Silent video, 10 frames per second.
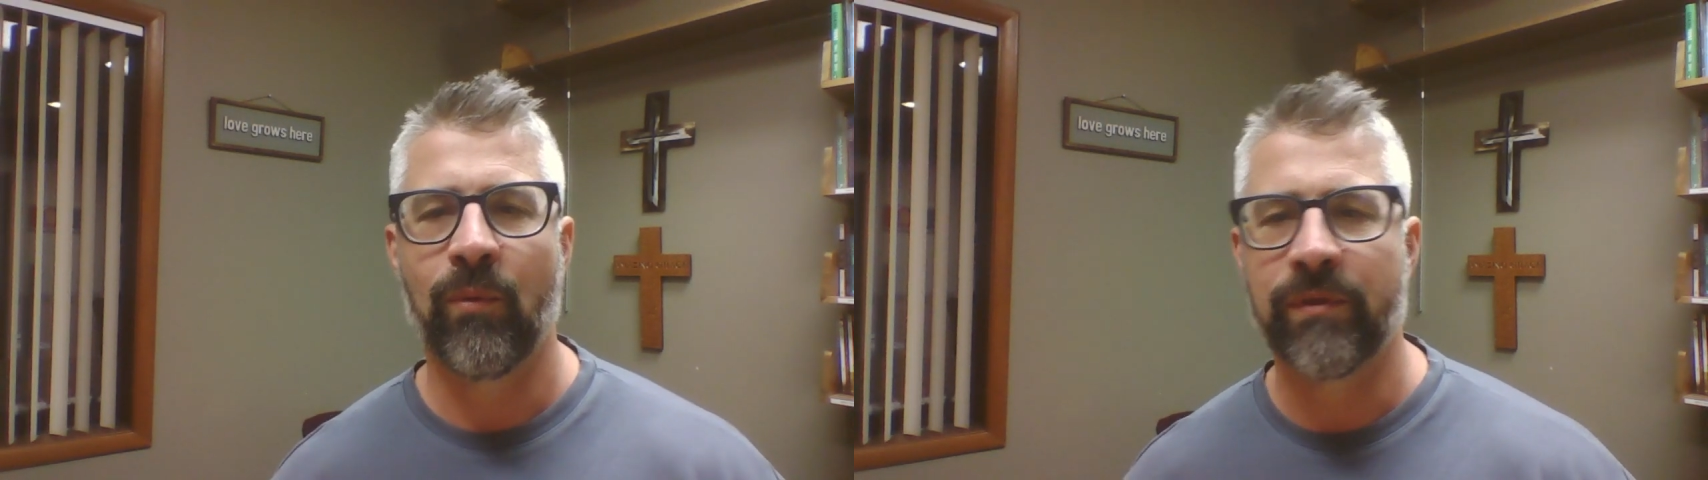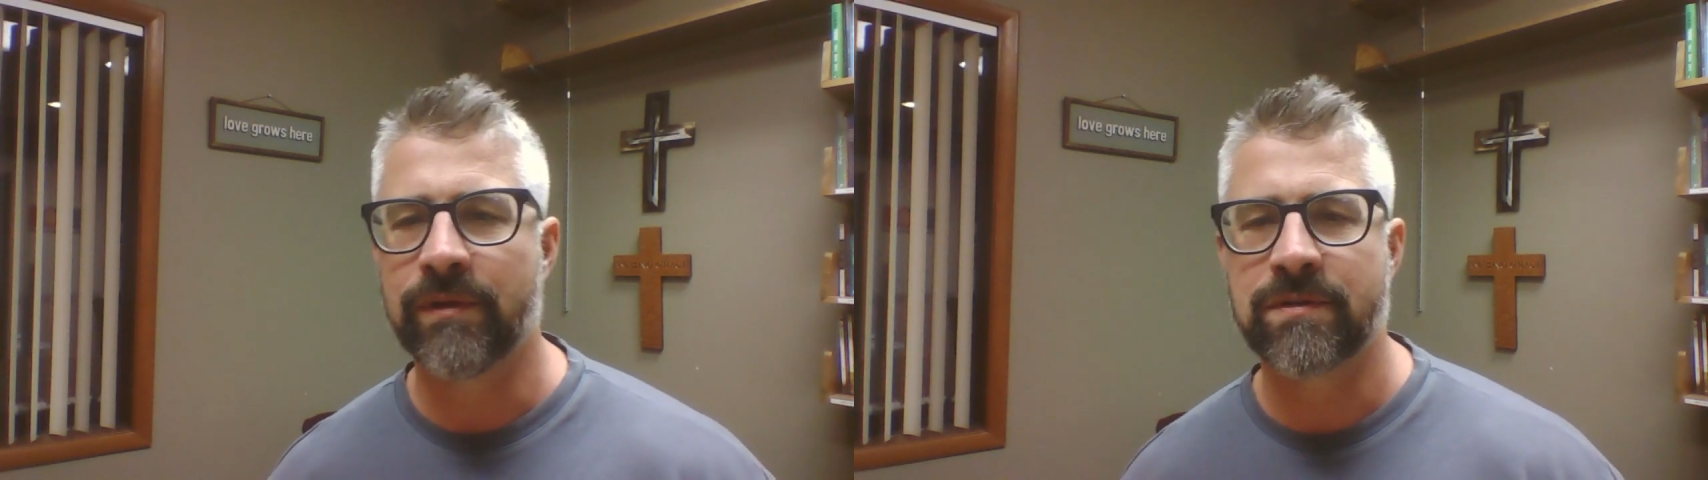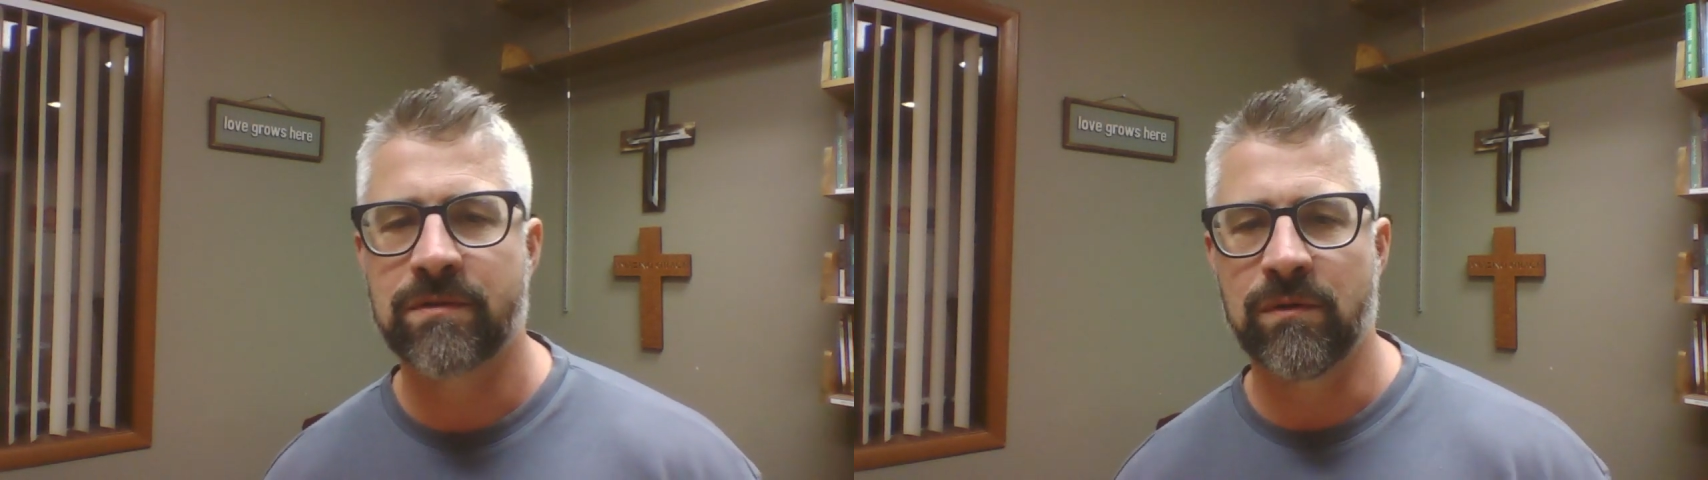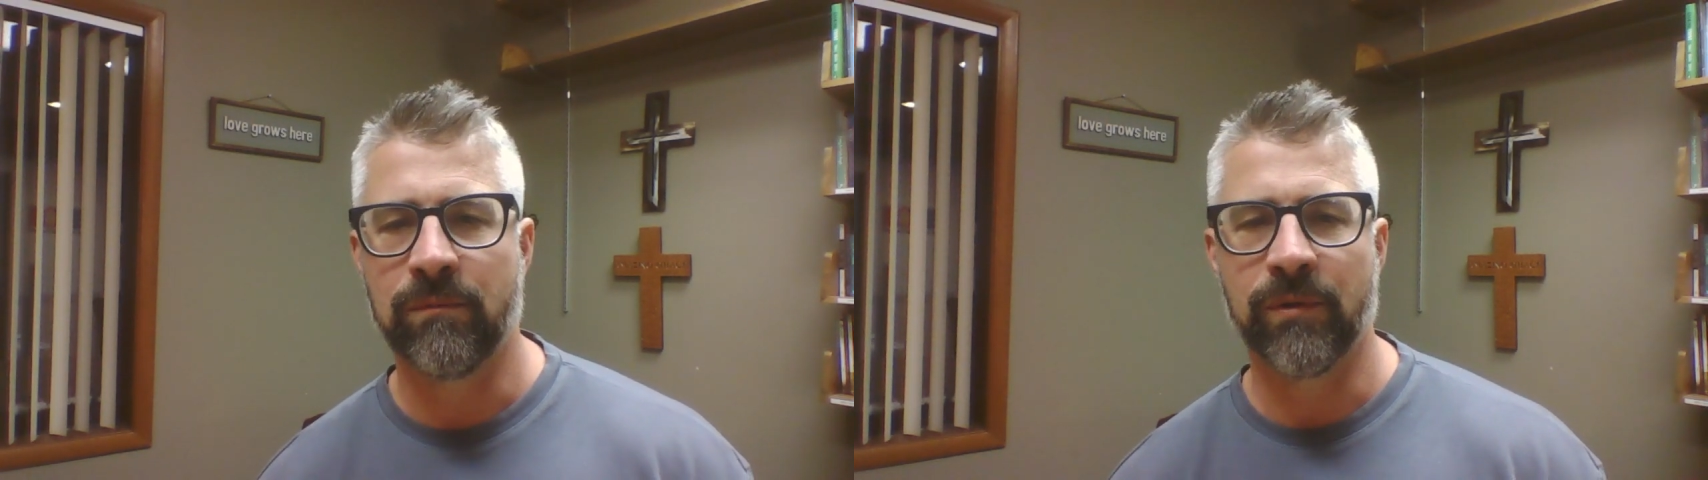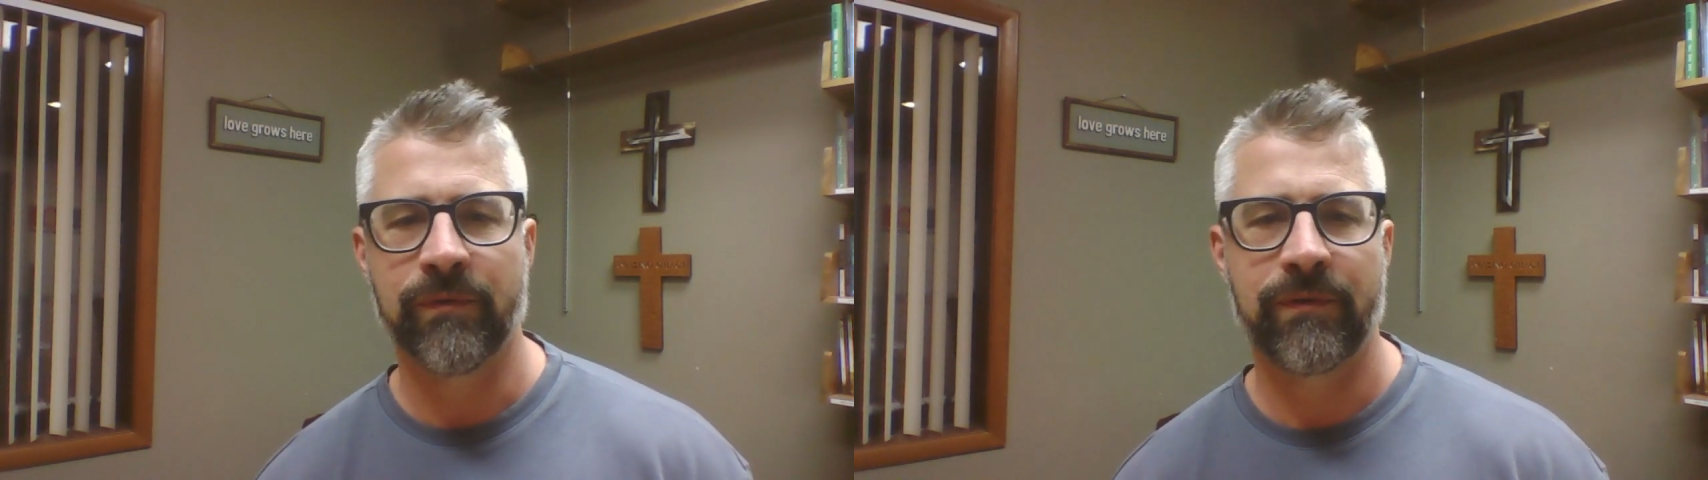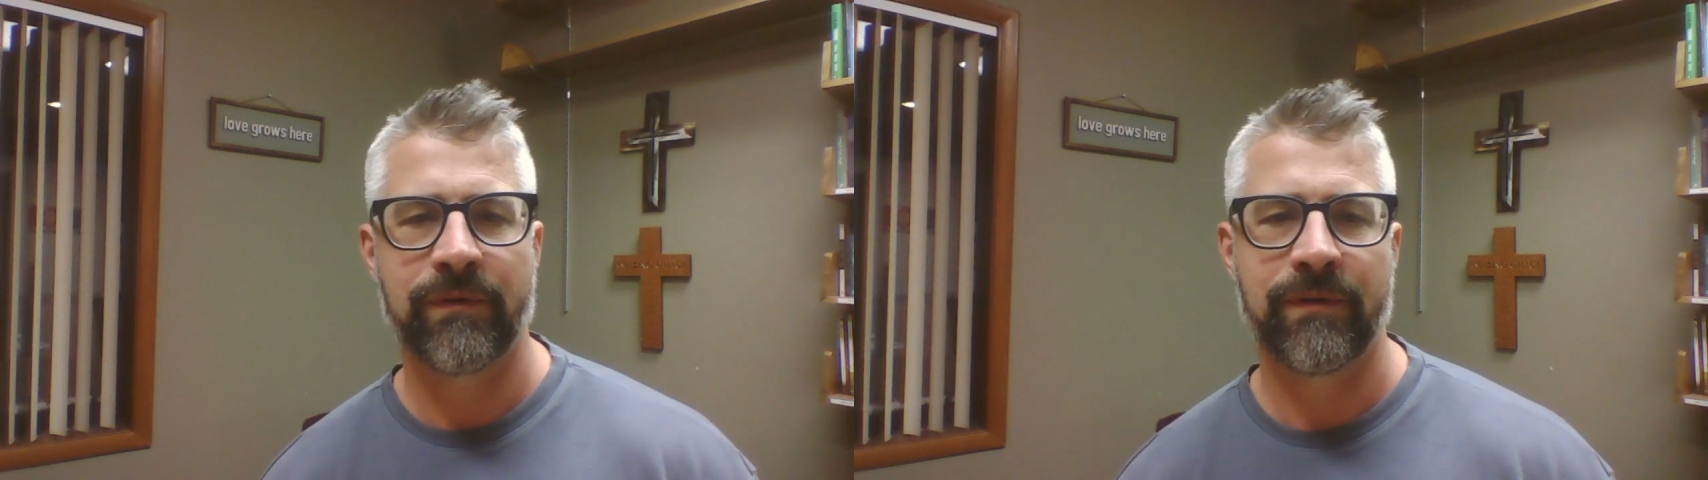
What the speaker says: with its tumult.